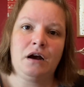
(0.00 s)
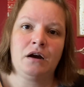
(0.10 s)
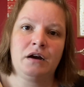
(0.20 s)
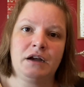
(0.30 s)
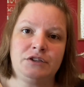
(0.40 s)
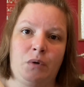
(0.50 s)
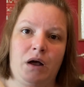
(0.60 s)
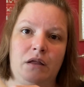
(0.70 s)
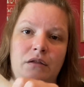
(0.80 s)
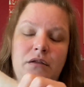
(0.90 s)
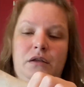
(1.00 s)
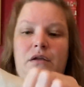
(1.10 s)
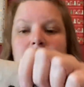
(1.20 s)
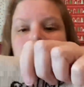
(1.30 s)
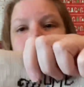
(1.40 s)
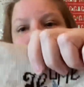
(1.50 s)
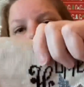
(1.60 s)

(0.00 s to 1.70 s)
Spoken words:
are étoile. So I